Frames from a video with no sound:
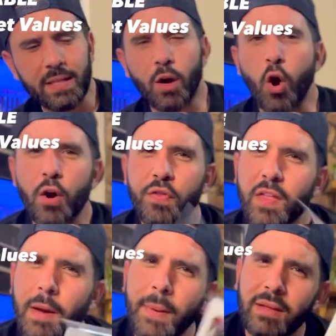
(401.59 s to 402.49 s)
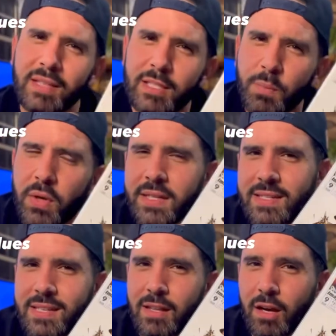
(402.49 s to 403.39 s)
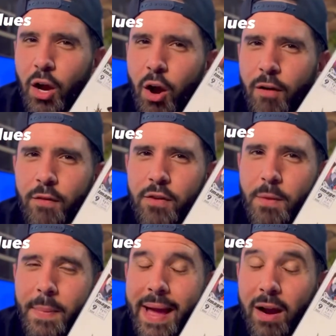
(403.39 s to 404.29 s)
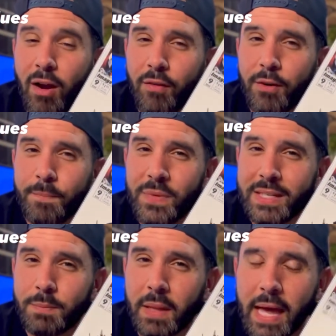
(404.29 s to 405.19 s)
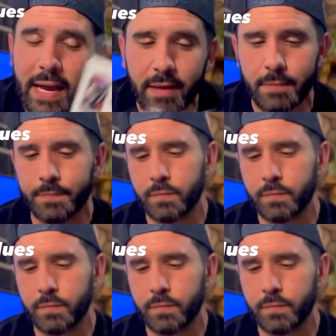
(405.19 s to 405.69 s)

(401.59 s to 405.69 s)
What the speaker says: The hard thing about this book is that the cover, the back cover, is black.